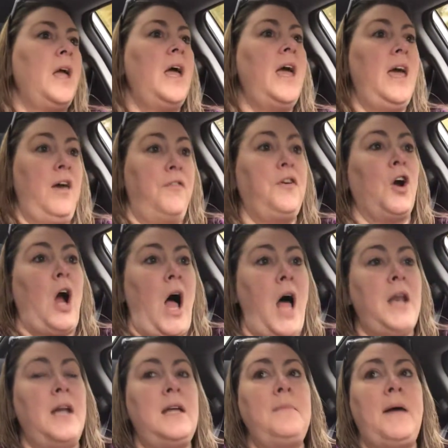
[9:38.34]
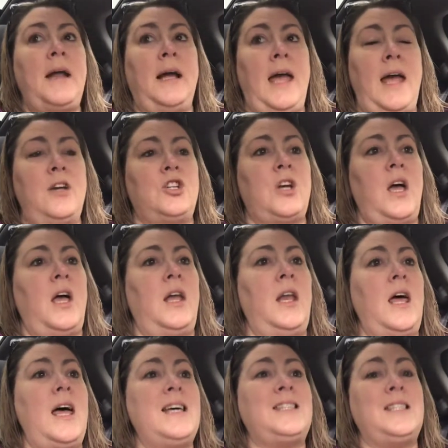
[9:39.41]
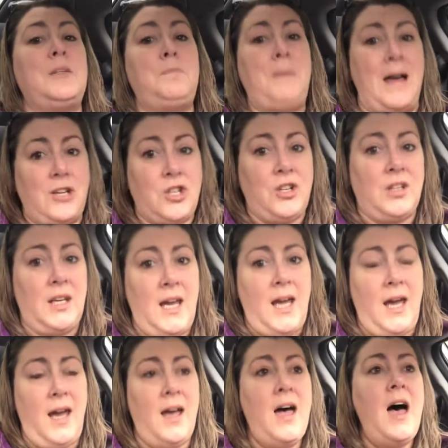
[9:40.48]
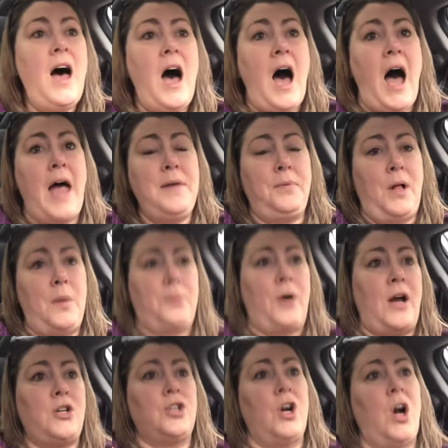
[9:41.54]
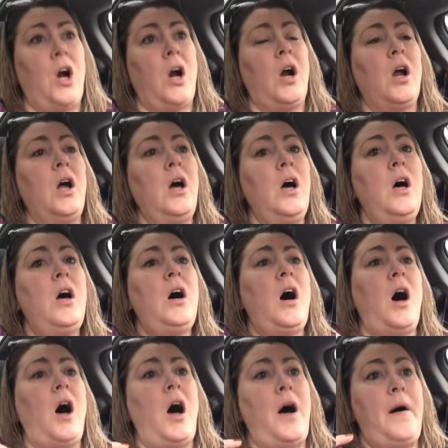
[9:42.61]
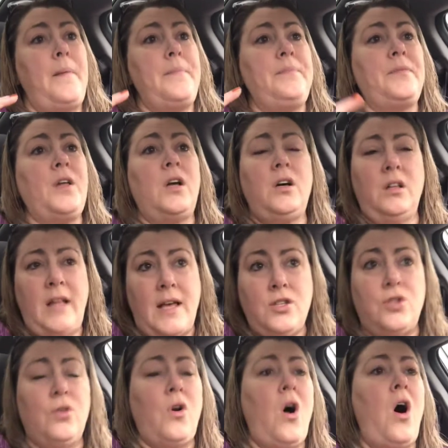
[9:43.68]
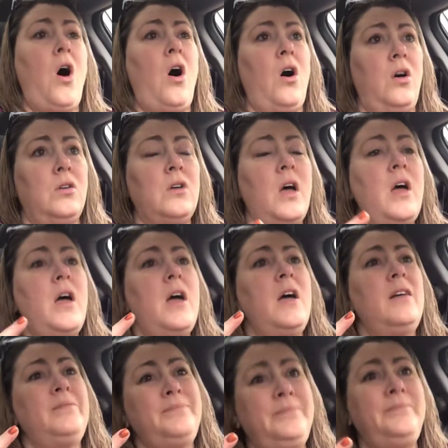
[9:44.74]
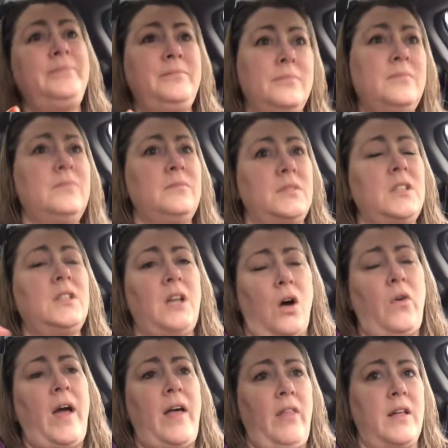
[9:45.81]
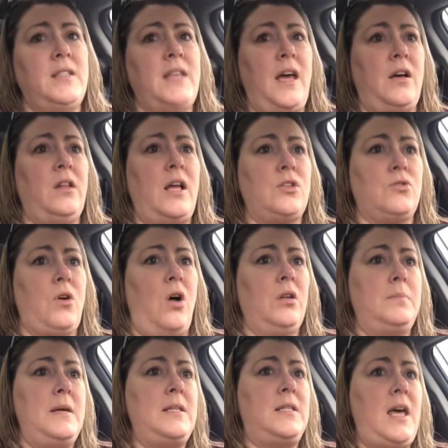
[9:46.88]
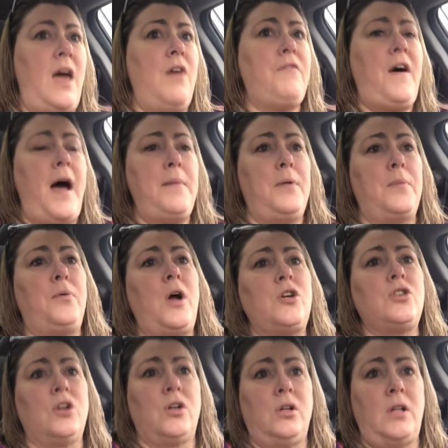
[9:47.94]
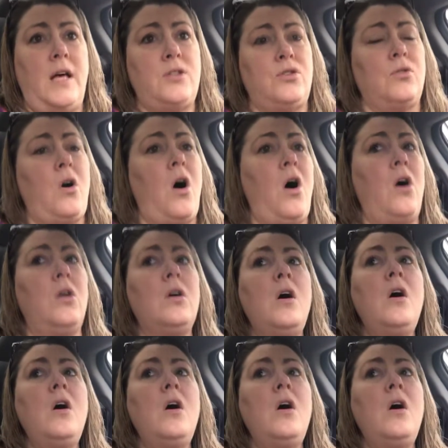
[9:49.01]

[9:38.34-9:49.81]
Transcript: if you're on any medication, especially high blood pressure, cholesterol, okay, let's say cholesterol to be safe, high blood pressure, cholesterol,